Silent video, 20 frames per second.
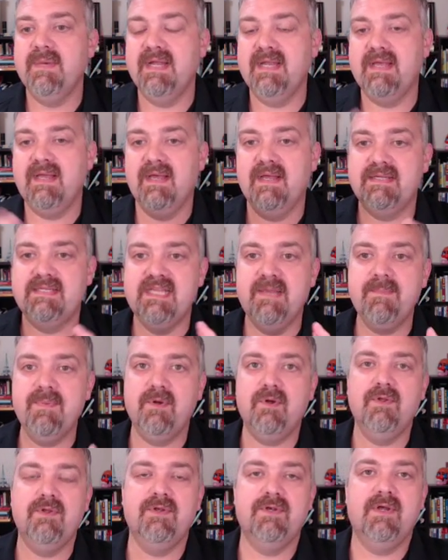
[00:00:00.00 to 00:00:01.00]
But a, a
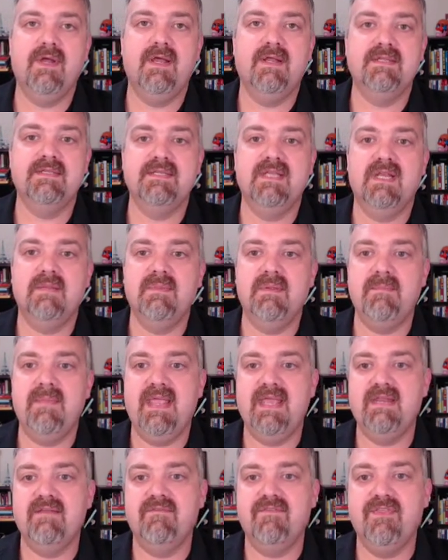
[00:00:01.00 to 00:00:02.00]
typical neuron is going to be
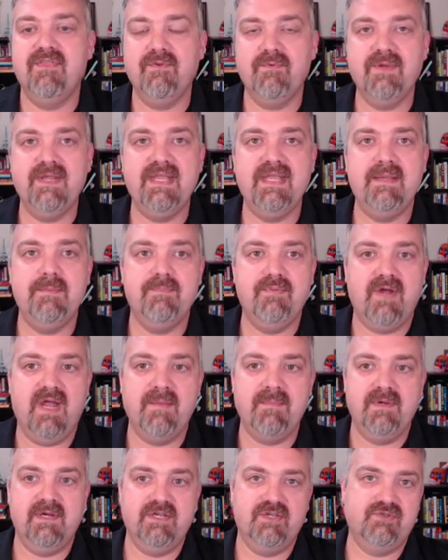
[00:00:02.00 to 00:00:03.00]
made of three
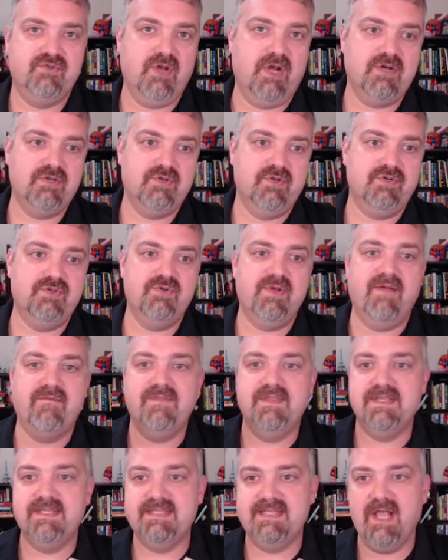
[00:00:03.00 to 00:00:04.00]
primary structures. You
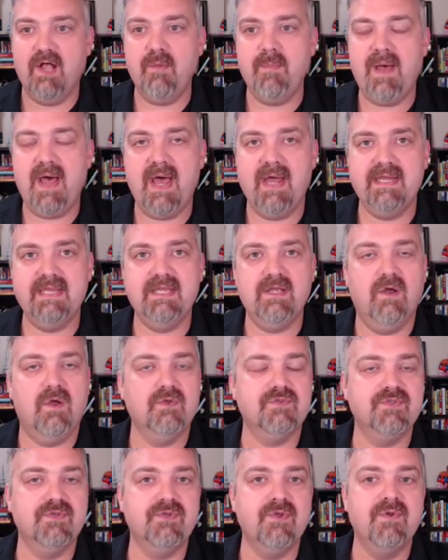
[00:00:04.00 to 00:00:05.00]
have the cell body,
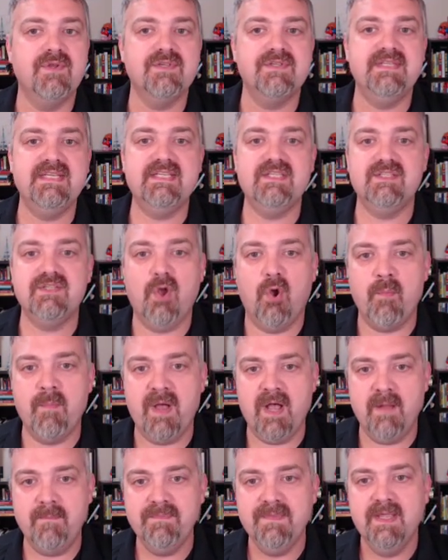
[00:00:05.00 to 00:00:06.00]
also known as the
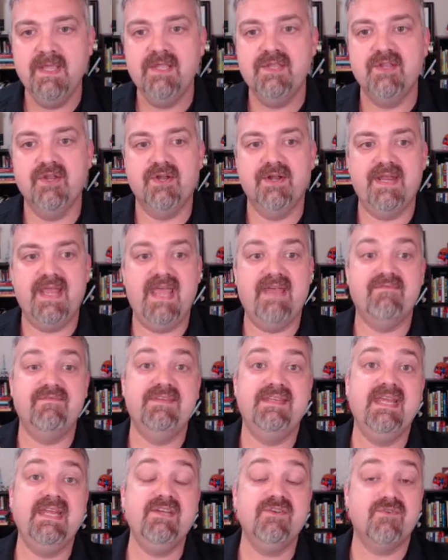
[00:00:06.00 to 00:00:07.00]
soma. You're going to
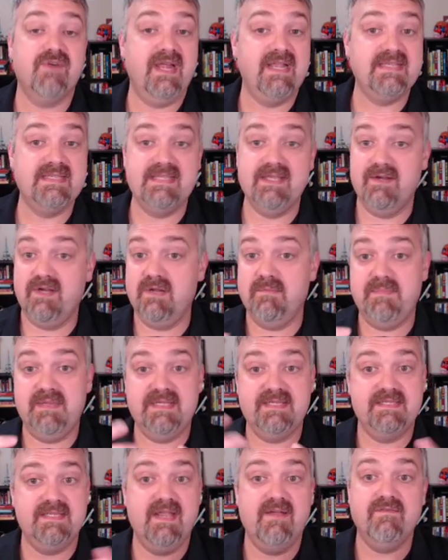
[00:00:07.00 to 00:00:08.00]
have dendrites. There can be
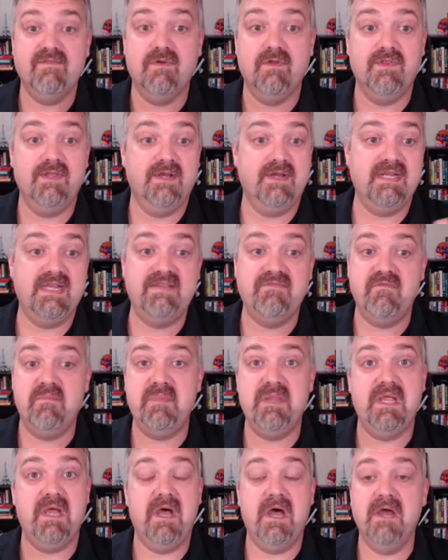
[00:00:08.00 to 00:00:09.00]
several. There can even
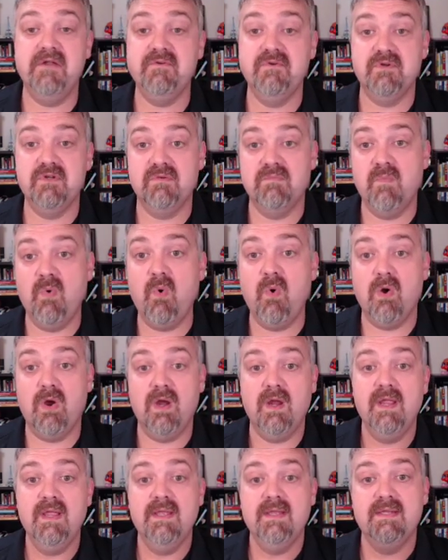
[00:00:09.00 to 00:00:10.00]
be a hundred or
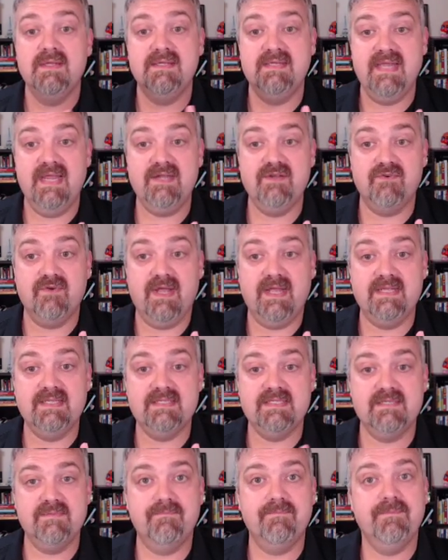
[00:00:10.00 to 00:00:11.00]
more
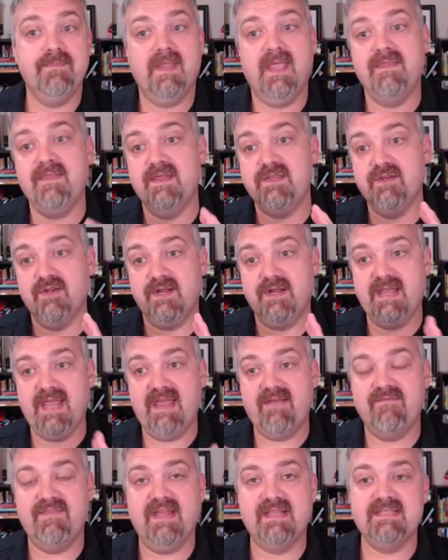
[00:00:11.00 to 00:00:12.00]
dendrites and then you're going to
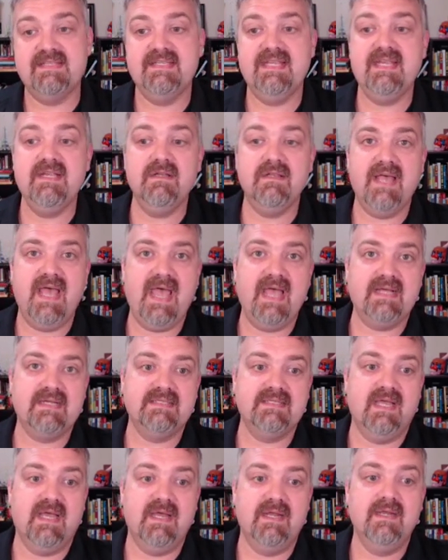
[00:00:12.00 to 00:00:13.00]
have that single
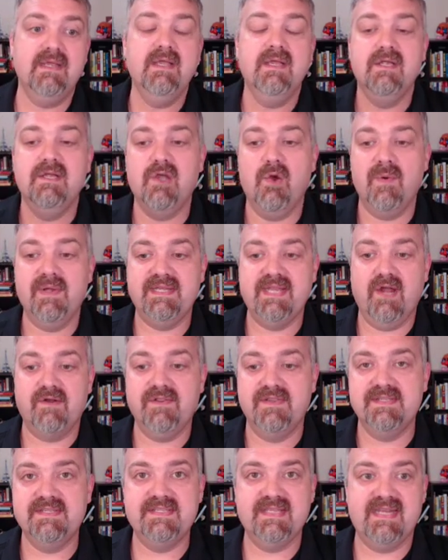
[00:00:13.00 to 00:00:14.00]
axon going down
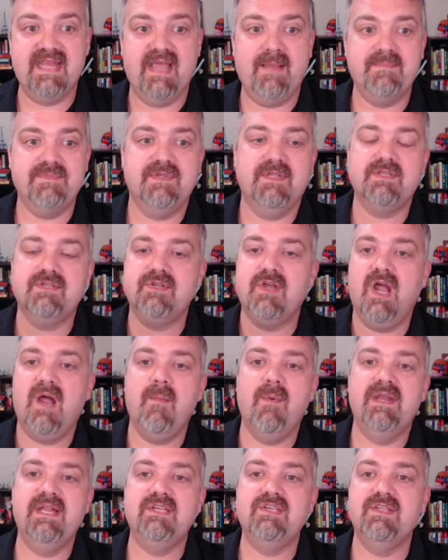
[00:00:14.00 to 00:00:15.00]
to the synapse. let's talk
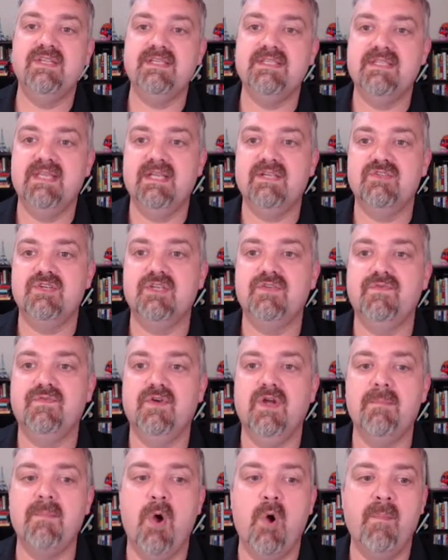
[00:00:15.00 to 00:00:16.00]
about each of these things just
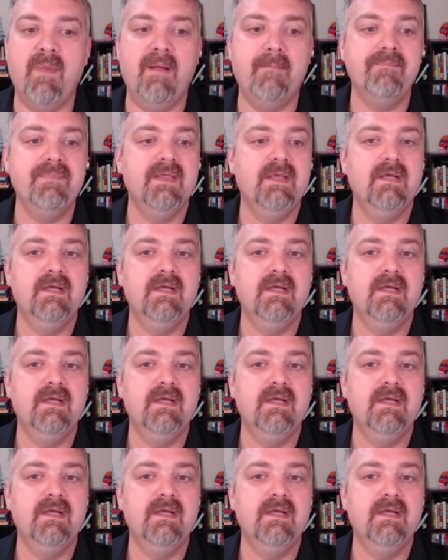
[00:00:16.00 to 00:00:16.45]
for a moment.